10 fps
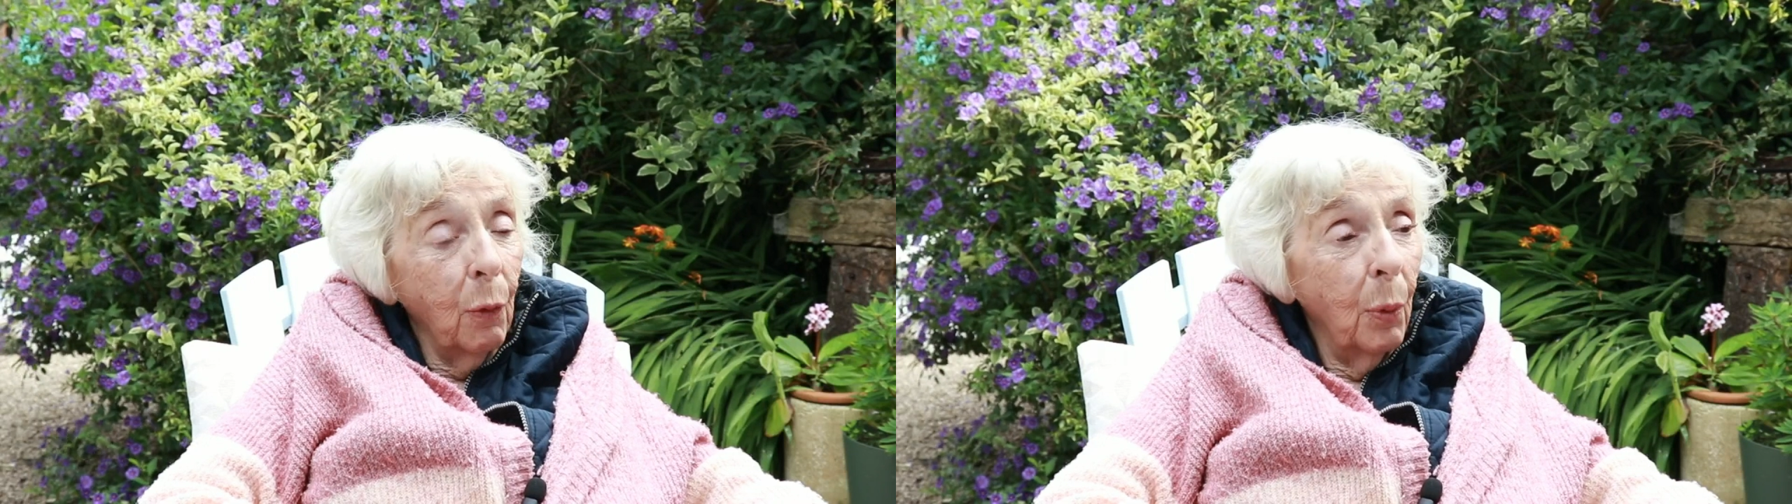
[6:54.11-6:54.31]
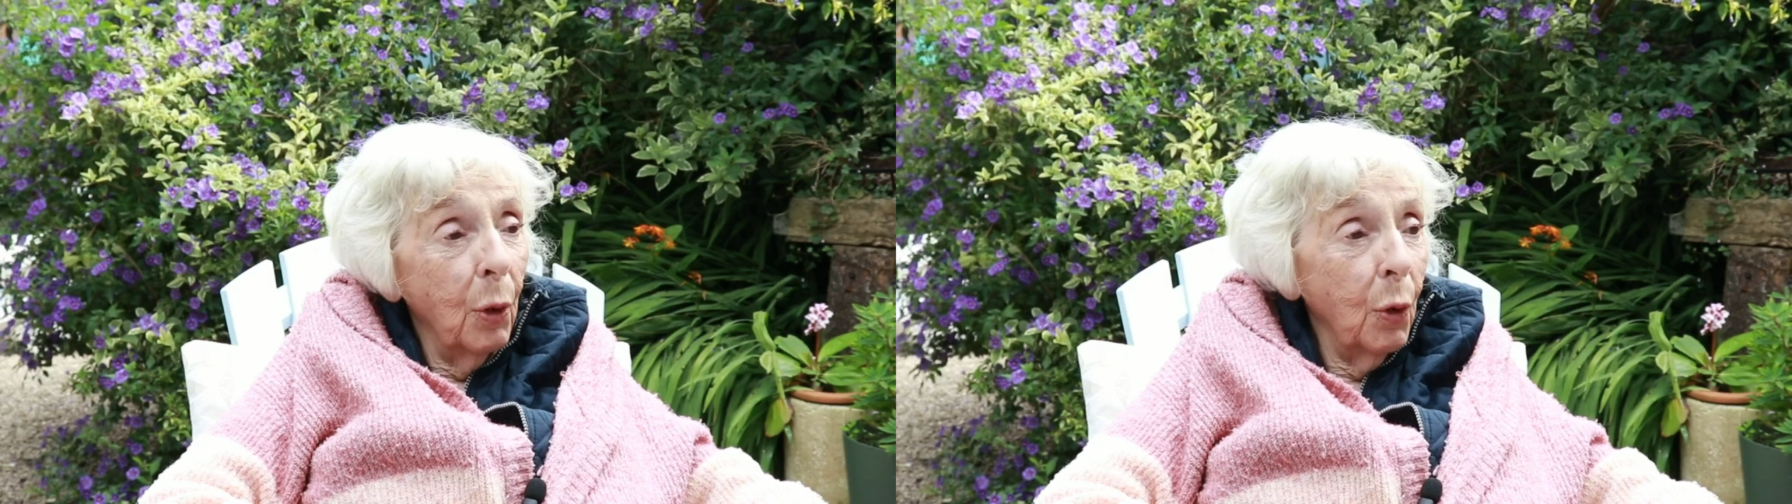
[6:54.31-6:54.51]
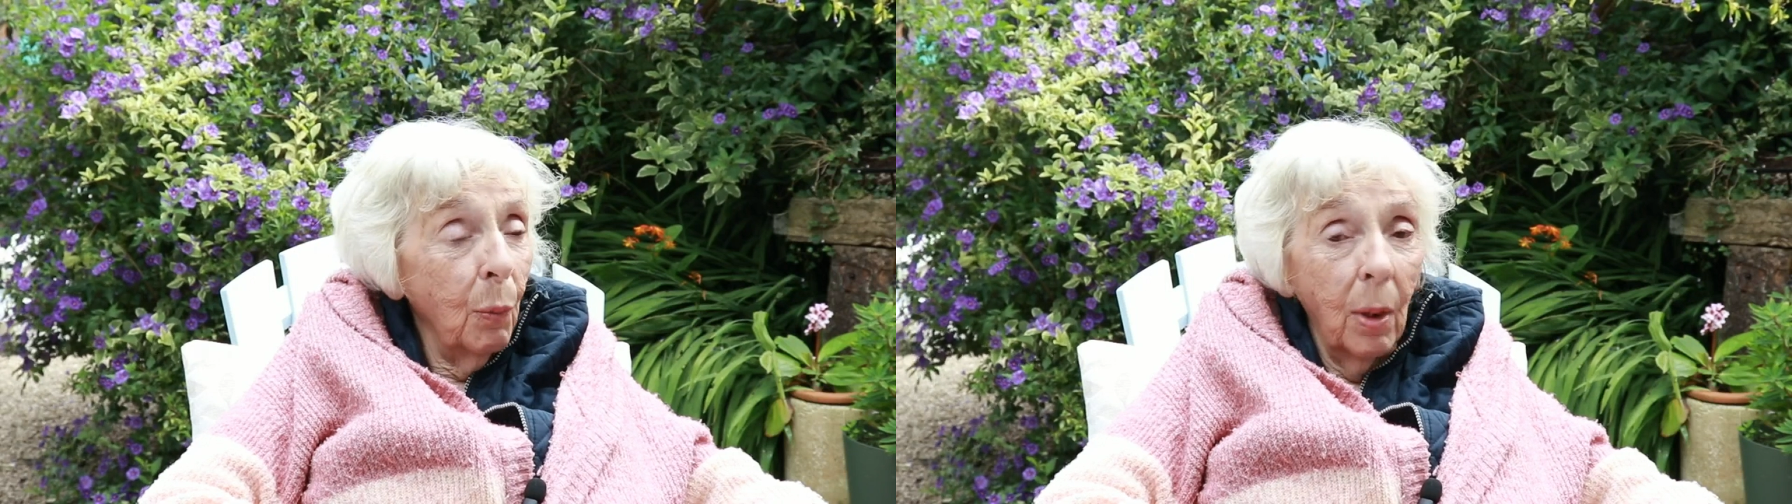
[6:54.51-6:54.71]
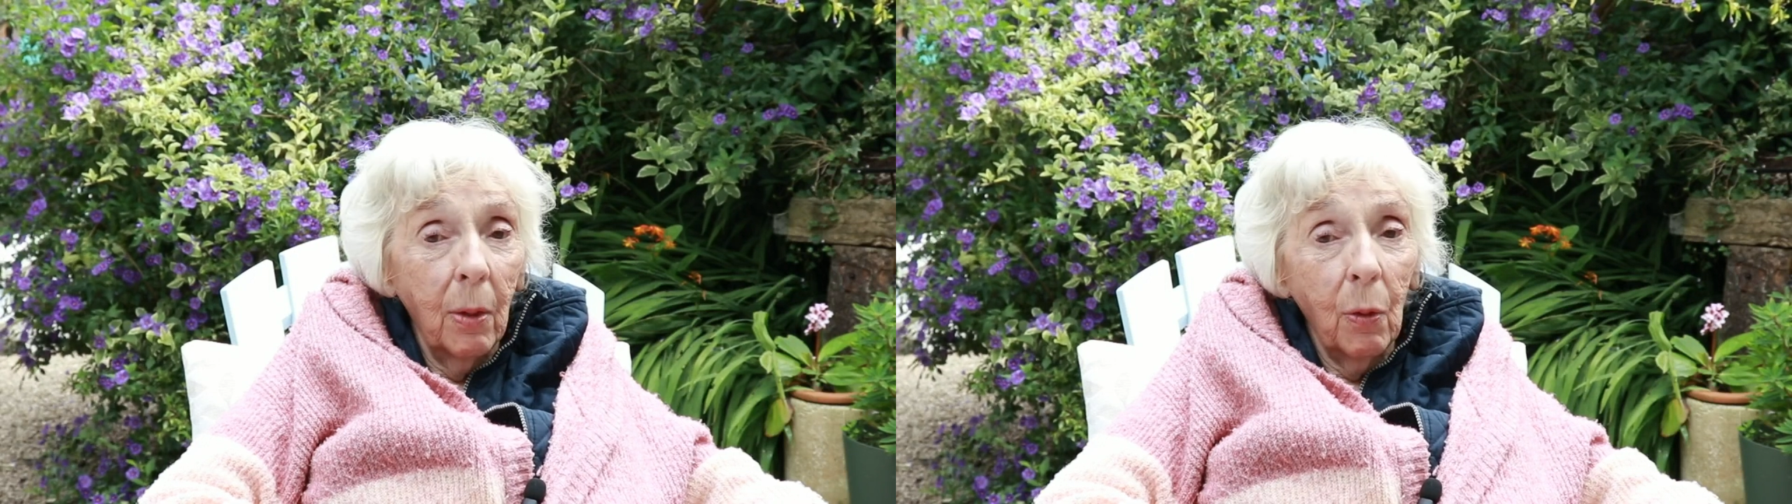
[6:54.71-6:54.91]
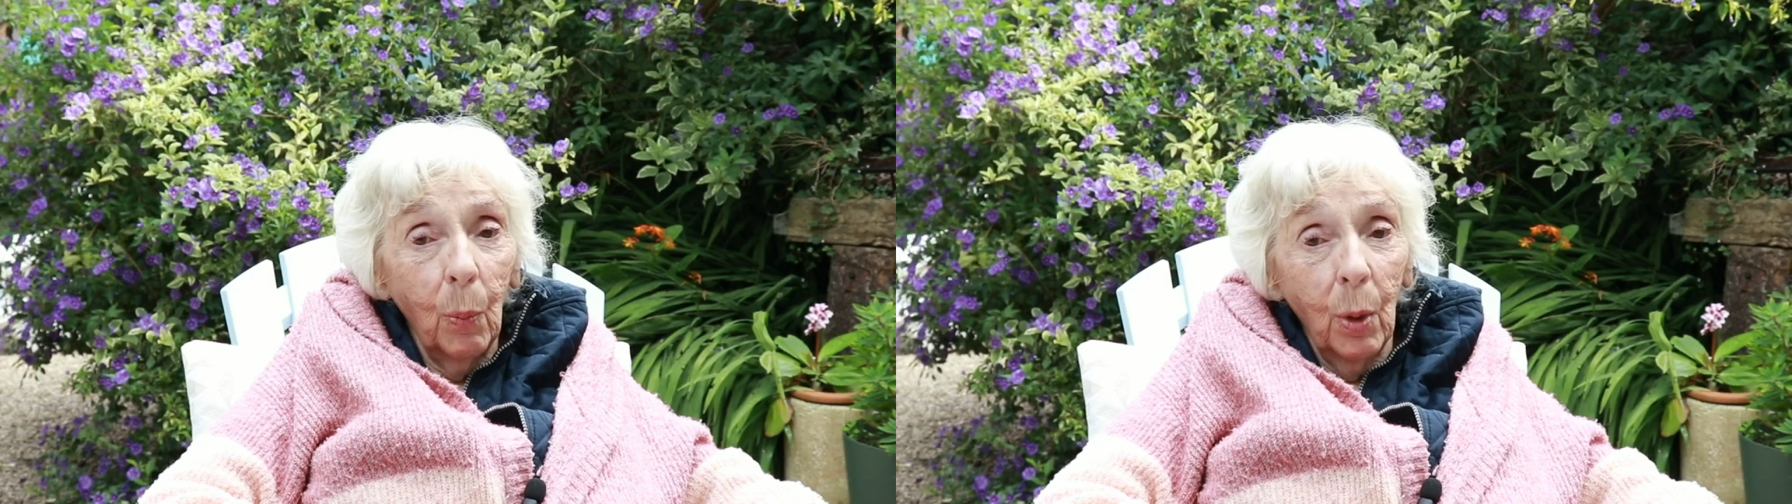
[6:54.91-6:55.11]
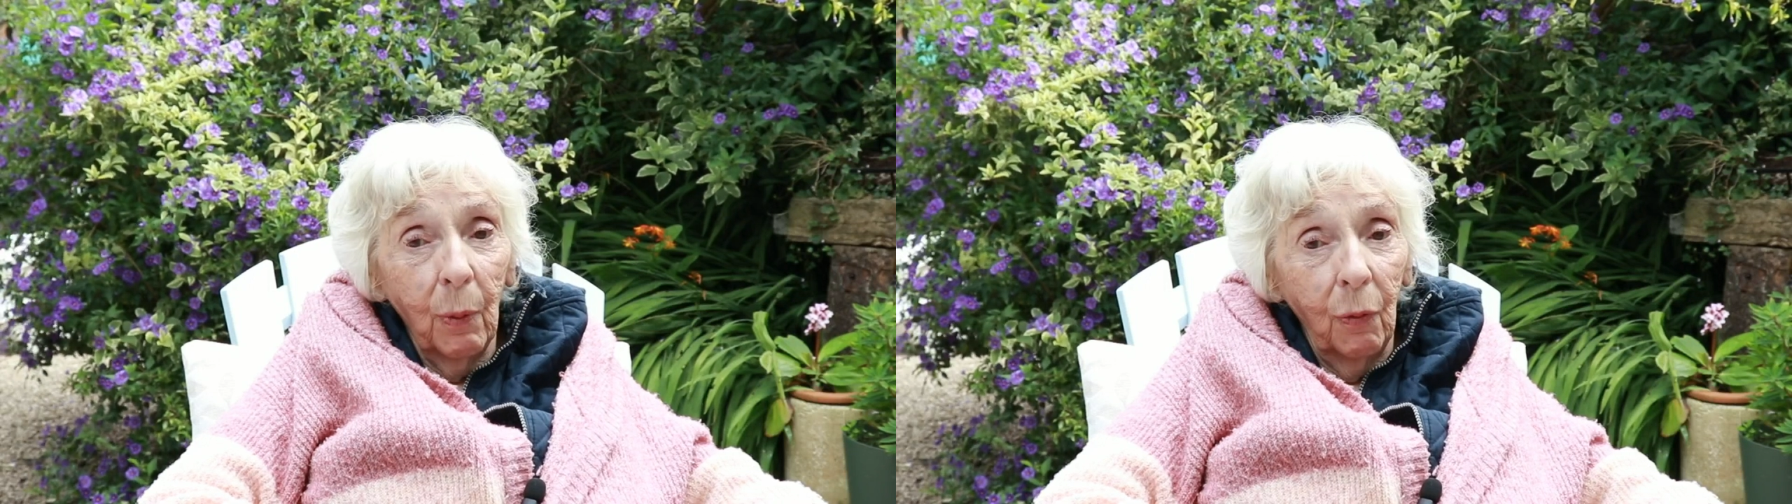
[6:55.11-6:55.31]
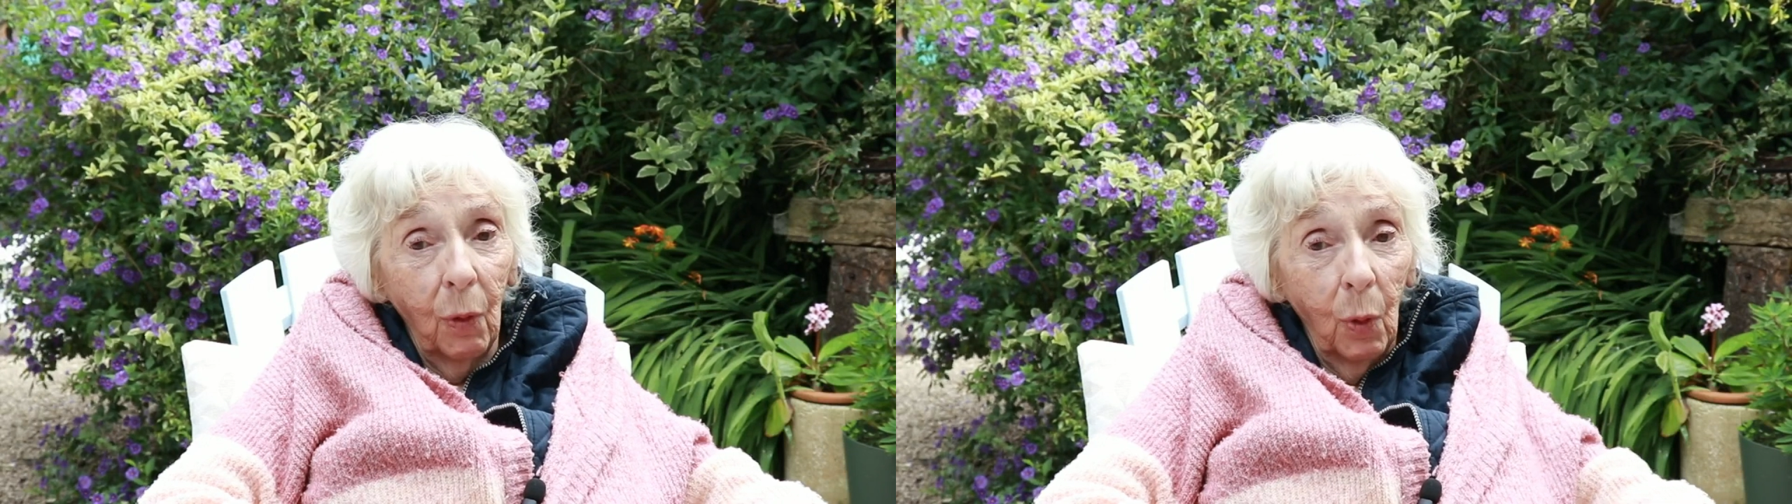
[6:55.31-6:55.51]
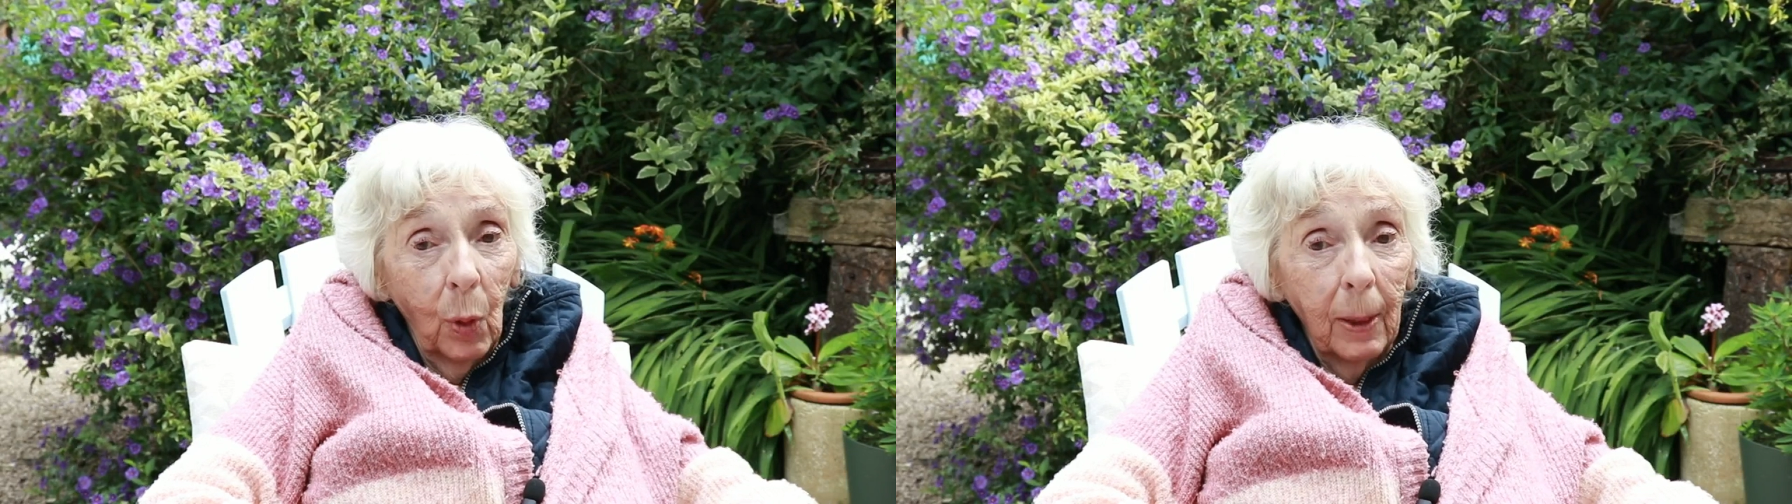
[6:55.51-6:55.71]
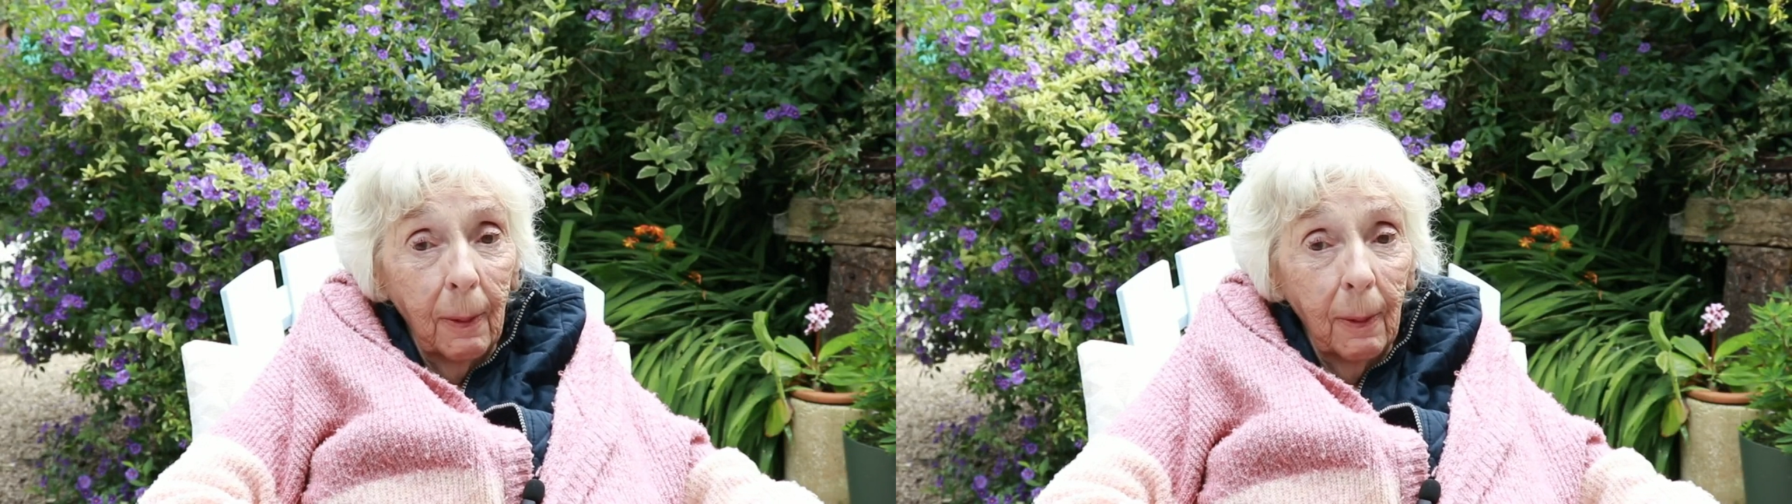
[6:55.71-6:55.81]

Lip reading: to where she was before.